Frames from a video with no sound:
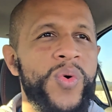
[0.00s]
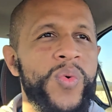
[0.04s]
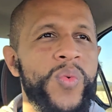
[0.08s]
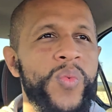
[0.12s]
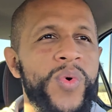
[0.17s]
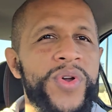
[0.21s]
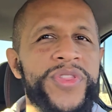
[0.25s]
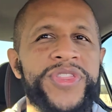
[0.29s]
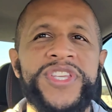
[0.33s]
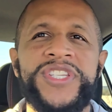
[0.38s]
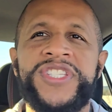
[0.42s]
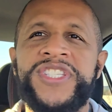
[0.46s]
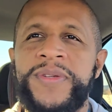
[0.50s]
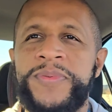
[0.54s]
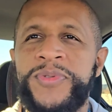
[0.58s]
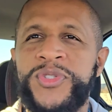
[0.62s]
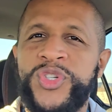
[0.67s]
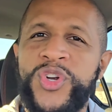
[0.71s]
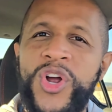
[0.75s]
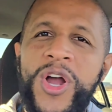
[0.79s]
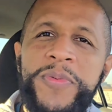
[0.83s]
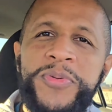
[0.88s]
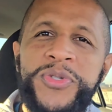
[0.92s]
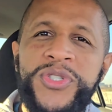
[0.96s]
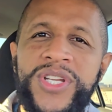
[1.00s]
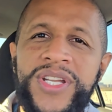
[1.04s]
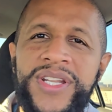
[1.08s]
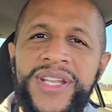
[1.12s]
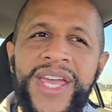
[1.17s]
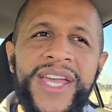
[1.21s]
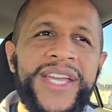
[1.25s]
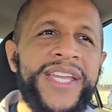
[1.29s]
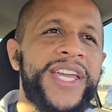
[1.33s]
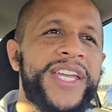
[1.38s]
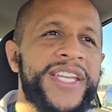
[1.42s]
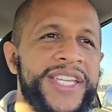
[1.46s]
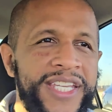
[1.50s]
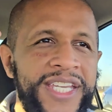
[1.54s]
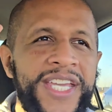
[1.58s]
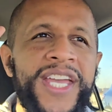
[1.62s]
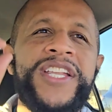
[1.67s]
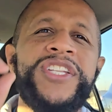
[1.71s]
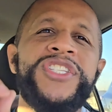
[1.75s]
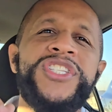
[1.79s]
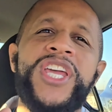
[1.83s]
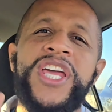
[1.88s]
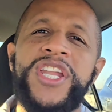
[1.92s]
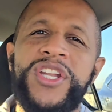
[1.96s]
With the subscription, it could
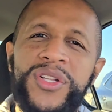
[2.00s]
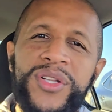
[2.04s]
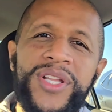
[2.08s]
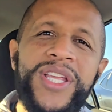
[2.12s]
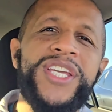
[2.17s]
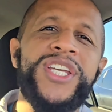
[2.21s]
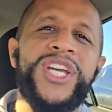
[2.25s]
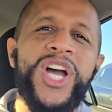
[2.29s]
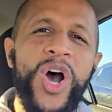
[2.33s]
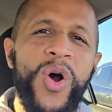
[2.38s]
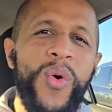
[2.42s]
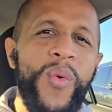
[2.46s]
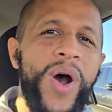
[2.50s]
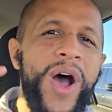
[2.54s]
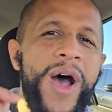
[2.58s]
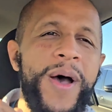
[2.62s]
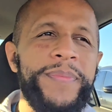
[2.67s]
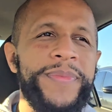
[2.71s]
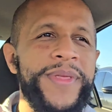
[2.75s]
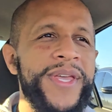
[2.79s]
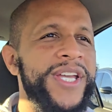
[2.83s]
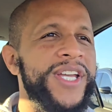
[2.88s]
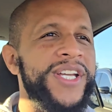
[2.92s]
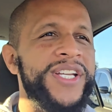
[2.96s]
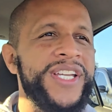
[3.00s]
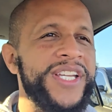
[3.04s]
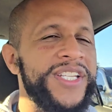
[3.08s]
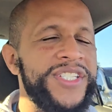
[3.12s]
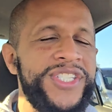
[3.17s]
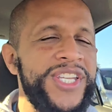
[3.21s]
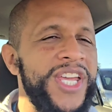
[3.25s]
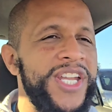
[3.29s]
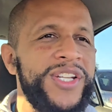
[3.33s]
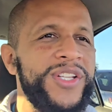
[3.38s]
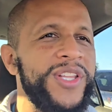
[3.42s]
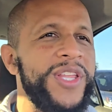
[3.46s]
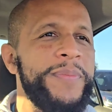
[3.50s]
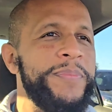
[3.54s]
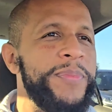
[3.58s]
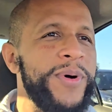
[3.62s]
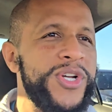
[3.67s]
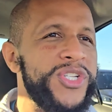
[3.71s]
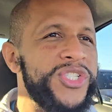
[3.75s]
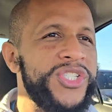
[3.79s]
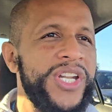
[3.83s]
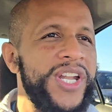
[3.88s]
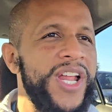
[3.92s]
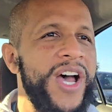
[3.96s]
continually go up. They could continually
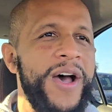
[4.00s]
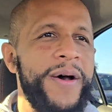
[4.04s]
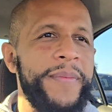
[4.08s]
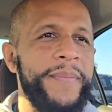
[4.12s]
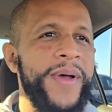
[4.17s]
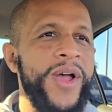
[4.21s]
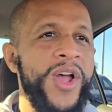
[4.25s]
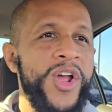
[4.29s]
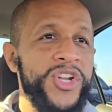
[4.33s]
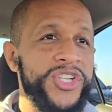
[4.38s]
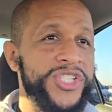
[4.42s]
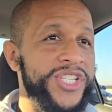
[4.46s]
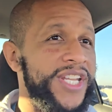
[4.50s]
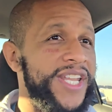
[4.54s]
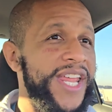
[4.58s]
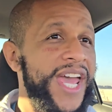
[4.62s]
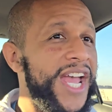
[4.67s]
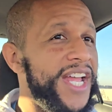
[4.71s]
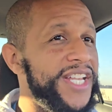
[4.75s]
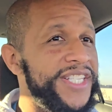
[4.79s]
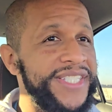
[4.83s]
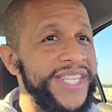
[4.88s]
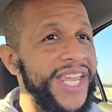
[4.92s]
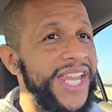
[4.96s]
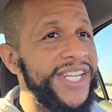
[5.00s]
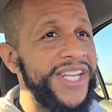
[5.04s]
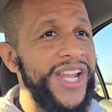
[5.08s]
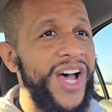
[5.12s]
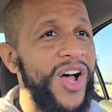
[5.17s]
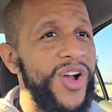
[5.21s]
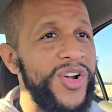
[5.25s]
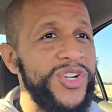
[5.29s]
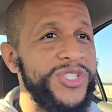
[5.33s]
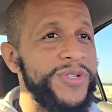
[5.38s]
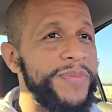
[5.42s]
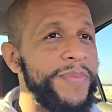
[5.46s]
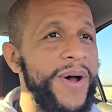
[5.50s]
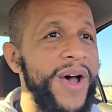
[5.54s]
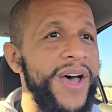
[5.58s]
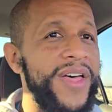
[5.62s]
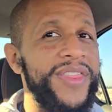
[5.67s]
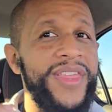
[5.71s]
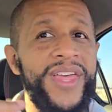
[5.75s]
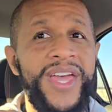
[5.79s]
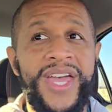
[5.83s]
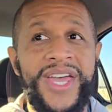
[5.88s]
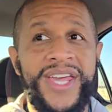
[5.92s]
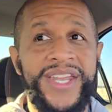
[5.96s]
push it up. Today it's $10 a
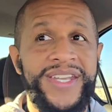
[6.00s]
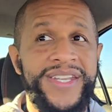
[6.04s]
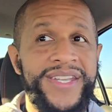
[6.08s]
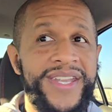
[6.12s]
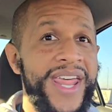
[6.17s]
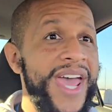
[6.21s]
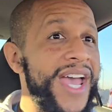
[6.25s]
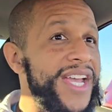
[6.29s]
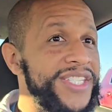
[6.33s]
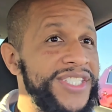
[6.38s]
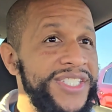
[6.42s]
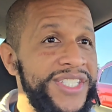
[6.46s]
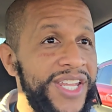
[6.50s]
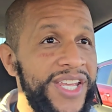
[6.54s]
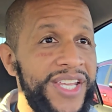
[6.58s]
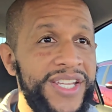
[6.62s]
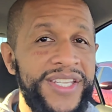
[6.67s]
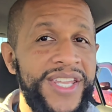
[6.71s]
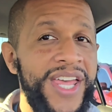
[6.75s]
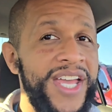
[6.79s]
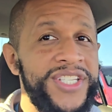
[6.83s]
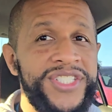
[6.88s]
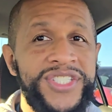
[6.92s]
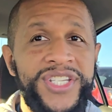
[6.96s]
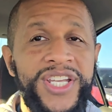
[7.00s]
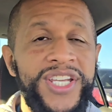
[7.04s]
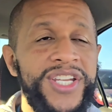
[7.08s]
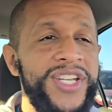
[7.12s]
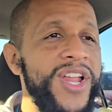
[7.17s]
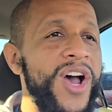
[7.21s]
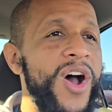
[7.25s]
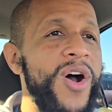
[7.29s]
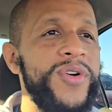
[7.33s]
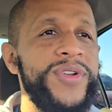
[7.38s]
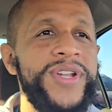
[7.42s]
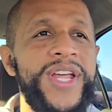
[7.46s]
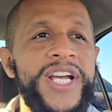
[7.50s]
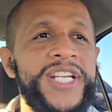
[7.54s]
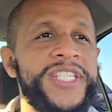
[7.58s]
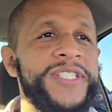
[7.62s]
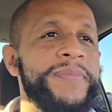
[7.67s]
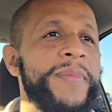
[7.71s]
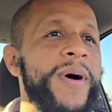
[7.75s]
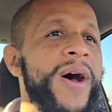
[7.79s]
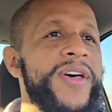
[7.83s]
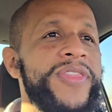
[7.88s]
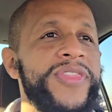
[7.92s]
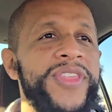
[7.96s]
month. Next thing you know, next
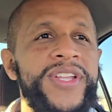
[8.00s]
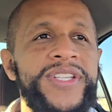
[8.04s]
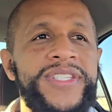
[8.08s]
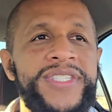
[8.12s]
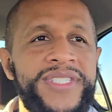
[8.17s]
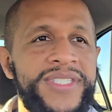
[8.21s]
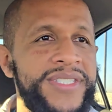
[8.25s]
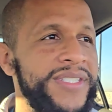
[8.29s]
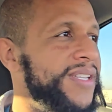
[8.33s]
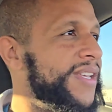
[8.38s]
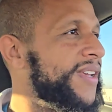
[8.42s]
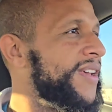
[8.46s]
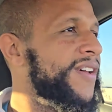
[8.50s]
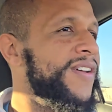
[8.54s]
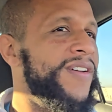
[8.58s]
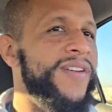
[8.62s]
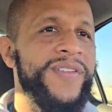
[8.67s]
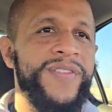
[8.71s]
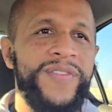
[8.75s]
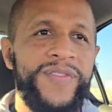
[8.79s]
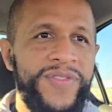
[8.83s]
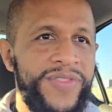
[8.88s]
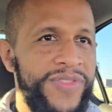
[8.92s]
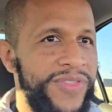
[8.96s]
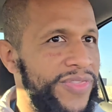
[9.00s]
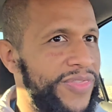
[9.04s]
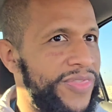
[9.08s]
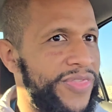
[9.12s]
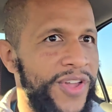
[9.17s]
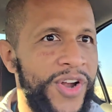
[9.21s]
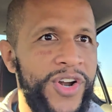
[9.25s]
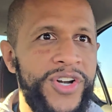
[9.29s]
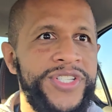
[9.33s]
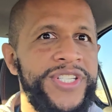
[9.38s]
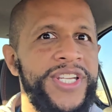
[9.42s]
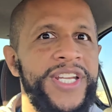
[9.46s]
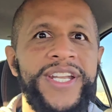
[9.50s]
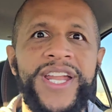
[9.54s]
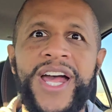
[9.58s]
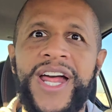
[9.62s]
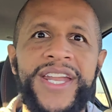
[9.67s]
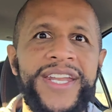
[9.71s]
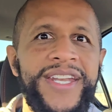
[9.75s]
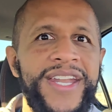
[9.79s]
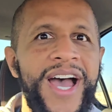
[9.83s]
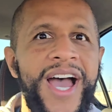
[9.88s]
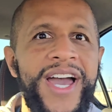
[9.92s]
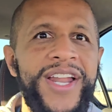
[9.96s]
month it's
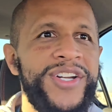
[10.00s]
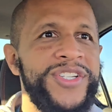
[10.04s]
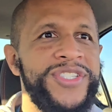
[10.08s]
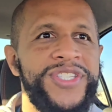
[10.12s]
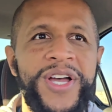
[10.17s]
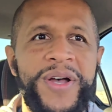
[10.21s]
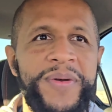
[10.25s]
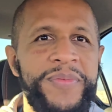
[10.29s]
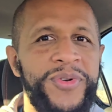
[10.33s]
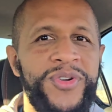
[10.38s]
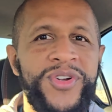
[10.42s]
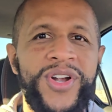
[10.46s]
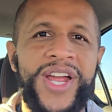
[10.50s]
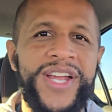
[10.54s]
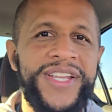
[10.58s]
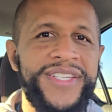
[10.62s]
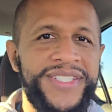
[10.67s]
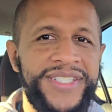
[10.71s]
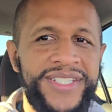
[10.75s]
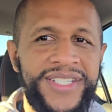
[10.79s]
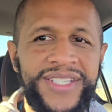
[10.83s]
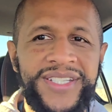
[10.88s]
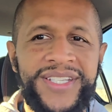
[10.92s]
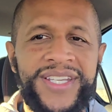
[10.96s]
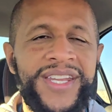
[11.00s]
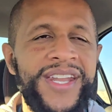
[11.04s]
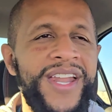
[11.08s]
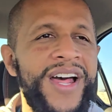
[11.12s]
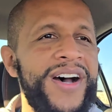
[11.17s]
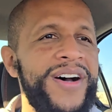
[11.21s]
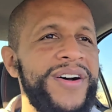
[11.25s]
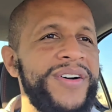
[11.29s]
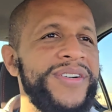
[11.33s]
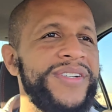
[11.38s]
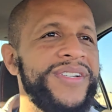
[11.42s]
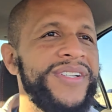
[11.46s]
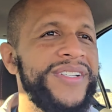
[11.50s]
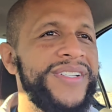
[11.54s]
$13.99 or something crazy, you know?